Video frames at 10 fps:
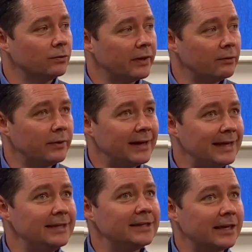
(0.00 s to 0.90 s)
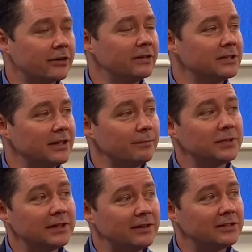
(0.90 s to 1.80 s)
We, we need increased
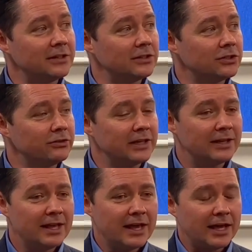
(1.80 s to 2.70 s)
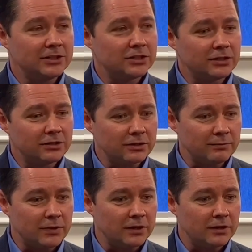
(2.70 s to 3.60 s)
numbers in this industry and showing
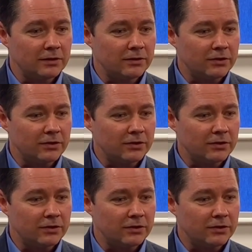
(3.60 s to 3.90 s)
them the,